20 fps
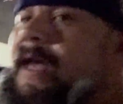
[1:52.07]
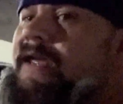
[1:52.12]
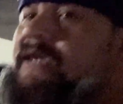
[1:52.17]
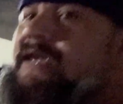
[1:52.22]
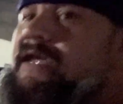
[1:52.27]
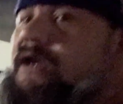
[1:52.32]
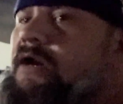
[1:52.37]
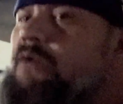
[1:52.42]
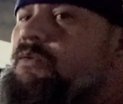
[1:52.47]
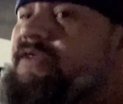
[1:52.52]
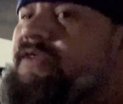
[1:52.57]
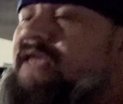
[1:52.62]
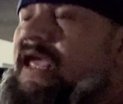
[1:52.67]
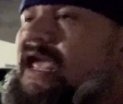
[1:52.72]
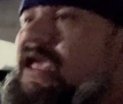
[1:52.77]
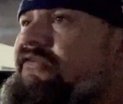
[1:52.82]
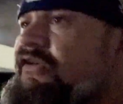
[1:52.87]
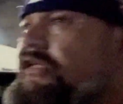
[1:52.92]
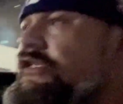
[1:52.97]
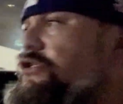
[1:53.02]
here with
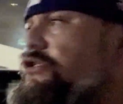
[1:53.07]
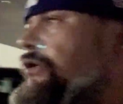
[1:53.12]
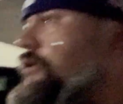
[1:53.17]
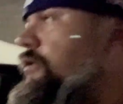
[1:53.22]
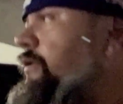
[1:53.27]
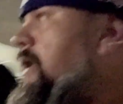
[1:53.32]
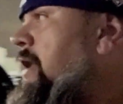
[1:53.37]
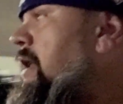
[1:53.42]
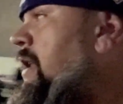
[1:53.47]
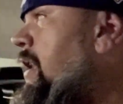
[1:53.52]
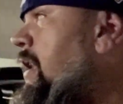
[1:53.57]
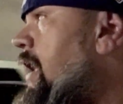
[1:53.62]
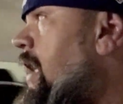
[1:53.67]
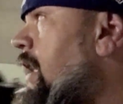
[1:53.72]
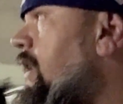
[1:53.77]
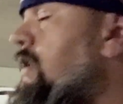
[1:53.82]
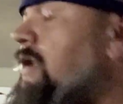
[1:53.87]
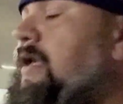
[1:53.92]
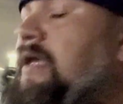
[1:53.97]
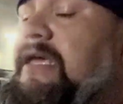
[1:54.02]
KV Tune,
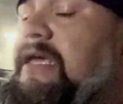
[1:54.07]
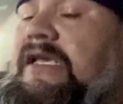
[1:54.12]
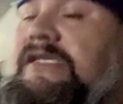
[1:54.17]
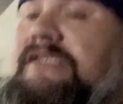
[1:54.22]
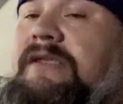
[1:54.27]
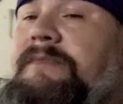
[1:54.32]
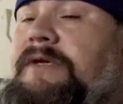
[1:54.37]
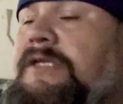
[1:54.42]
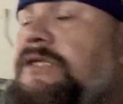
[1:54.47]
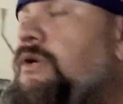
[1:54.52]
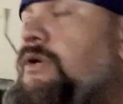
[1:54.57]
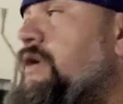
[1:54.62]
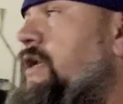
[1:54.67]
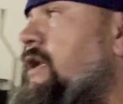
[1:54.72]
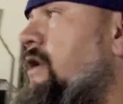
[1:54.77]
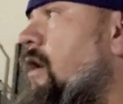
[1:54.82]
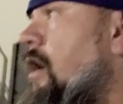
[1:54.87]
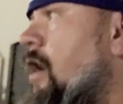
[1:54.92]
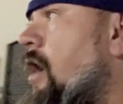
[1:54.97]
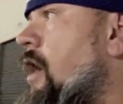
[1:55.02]
and he's gonna be
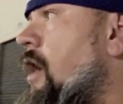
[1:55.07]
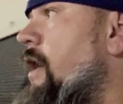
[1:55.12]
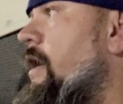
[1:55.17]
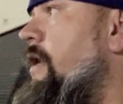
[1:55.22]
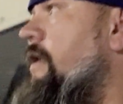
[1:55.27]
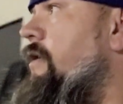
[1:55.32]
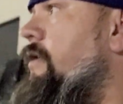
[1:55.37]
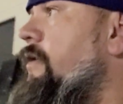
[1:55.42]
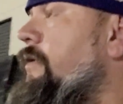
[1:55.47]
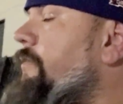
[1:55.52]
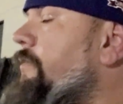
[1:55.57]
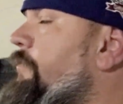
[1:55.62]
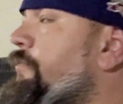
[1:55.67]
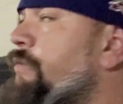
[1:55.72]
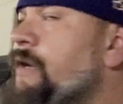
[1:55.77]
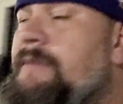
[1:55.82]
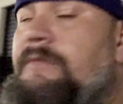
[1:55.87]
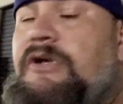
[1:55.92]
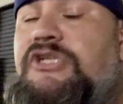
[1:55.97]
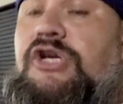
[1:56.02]
tuning on
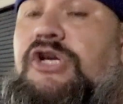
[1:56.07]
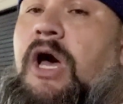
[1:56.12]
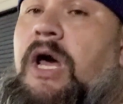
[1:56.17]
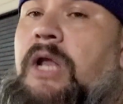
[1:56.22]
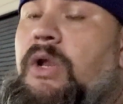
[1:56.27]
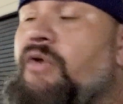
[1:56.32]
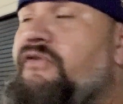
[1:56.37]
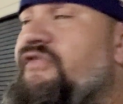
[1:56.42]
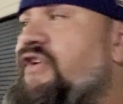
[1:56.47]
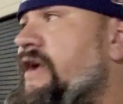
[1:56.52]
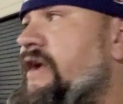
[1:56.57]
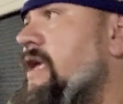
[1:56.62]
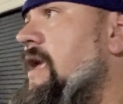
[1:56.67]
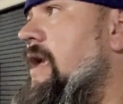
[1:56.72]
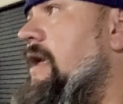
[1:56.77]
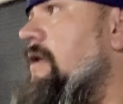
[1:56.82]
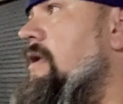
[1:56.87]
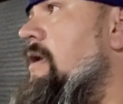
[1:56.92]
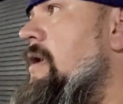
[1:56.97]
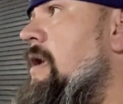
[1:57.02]
pretty much all over
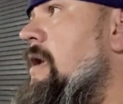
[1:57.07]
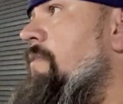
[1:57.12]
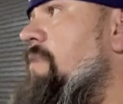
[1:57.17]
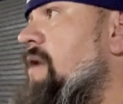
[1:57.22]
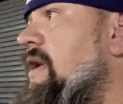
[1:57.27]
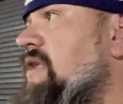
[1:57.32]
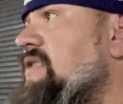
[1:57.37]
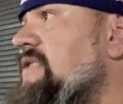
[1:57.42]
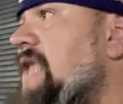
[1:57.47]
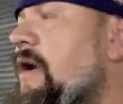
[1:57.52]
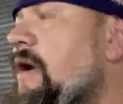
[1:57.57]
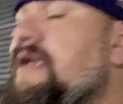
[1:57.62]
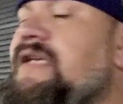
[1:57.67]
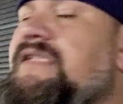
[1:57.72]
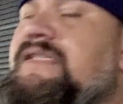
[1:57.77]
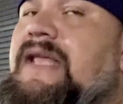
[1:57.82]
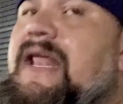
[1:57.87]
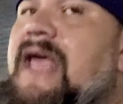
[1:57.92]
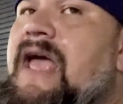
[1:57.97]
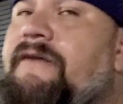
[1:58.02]
again, because now
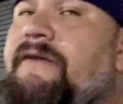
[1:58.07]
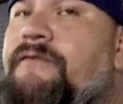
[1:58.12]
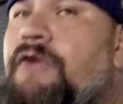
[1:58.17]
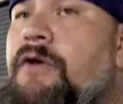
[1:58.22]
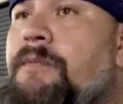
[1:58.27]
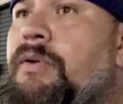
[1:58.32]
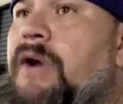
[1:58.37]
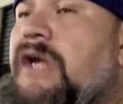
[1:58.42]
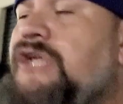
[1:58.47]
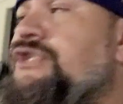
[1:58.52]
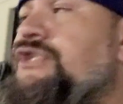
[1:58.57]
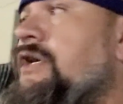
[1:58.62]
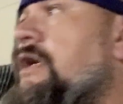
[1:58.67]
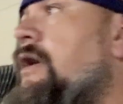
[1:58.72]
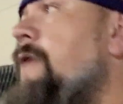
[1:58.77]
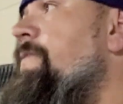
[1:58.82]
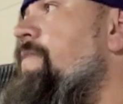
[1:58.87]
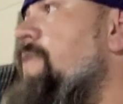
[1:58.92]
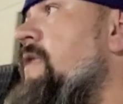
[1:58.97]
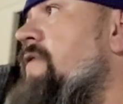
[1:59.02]
he's gonna have full pressure.
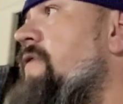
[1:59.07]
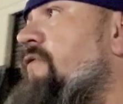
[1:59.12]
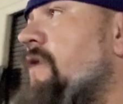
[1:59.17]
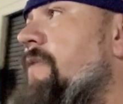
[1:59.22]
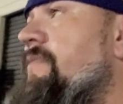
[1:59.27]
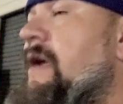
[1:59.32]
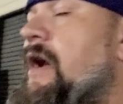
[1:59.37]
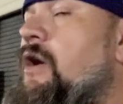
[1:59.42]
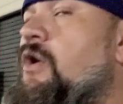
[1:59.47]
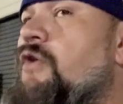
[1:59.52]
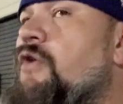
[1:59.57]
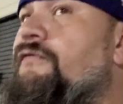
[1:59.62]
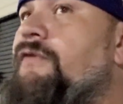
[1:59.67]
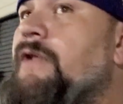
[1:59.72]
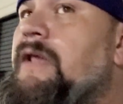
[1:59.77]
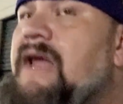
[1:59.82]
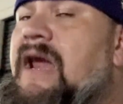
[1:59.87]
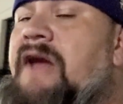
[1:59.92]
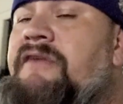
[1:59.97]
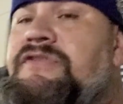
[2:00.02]
From there,
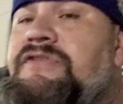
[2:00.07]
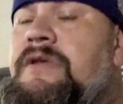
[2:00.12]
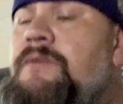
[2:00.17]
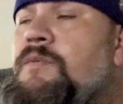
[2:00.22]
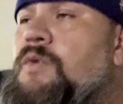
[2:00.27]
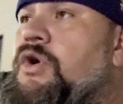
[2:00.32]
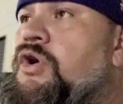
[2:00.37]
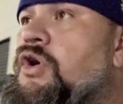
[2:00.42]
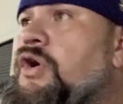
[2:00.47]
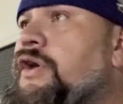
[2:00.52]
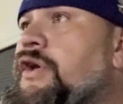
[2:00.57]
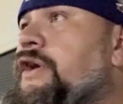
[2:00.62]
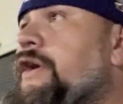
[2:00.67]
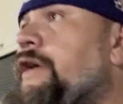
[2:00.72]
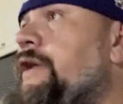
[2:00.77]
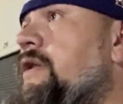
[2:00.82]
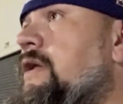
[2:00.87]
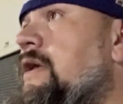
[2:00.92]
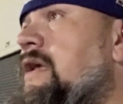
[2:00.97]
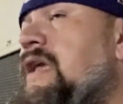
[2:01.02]
hopefully everything will go
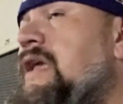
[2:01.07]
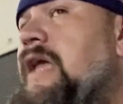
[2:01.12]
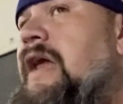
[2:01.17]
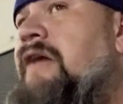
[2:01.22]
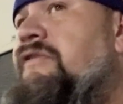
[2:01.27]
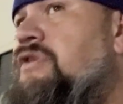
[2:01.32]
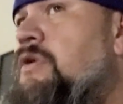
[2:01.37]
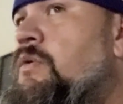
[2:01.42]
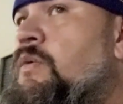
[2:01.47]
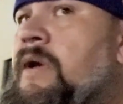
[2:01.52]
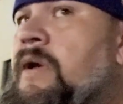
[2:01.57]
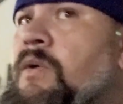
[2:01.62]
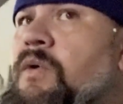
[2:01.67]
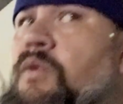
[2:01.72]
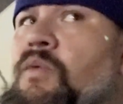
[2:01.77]
good. Everything went